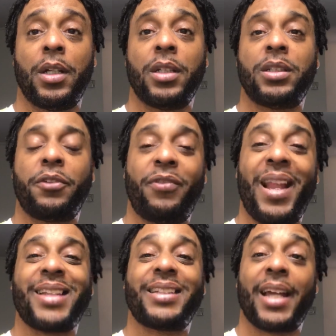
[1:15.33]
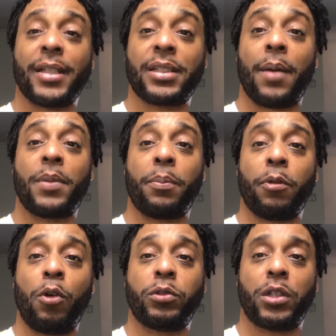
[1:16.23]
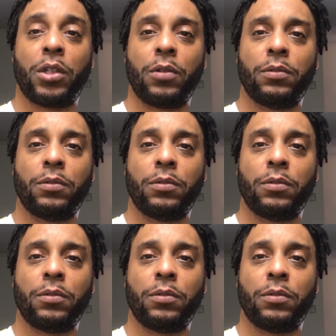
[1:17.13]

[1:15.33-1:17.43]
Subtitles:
She feel like she got something to prove to you.